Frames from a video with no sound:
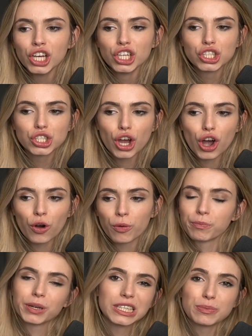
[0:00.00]
So
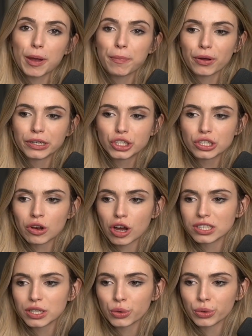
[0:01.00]
because my opponent just
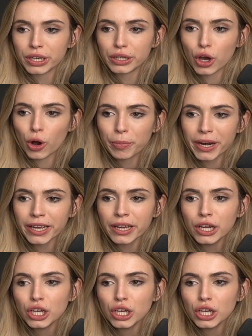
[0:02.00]
lost the queen in the opening,